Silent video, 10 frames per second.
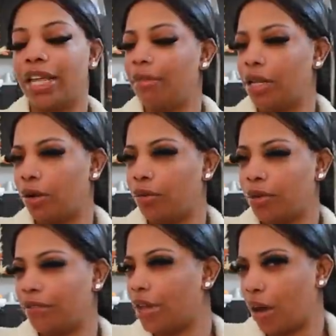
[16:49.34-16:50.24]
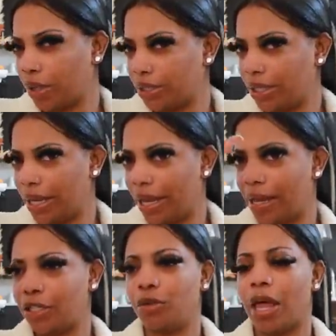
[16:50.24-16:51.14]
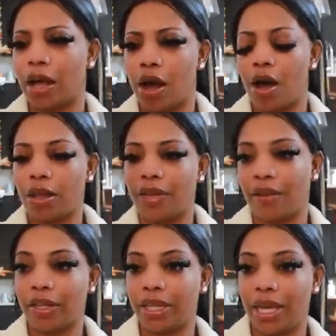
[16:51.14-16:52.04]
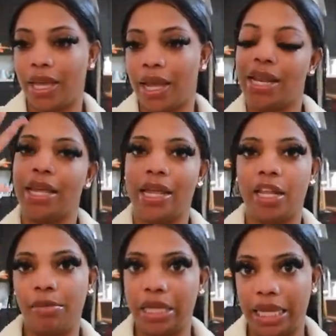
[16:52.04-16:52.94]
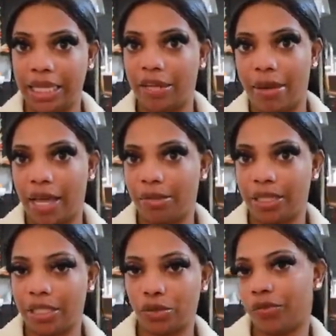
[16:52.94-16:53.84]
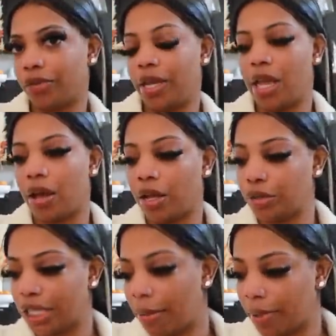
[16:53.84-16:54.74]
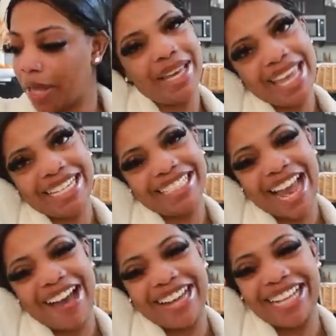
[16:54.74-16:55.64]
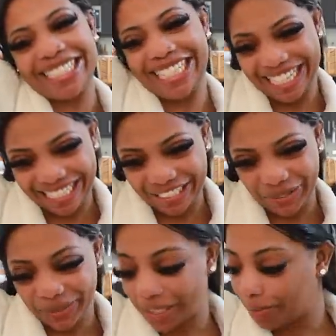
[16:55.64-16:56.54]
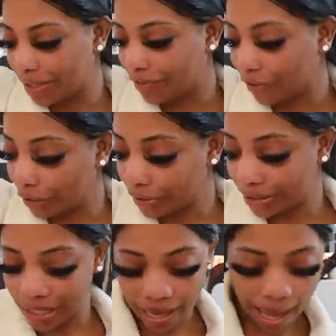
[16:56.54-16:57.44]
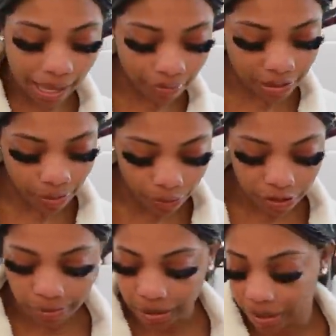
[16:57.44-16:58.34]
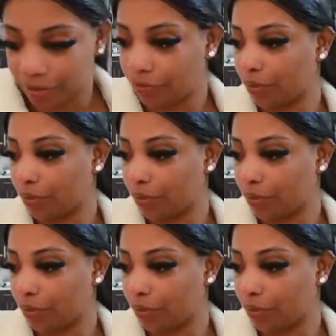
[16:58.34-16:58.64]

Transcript: or let me know if y'all want to see that. Do like a haul of everything and then it'll be linked in my Amazon storefront and y'all can go shop it. But yes y'all, that is the good news. But first I am supposed to be looking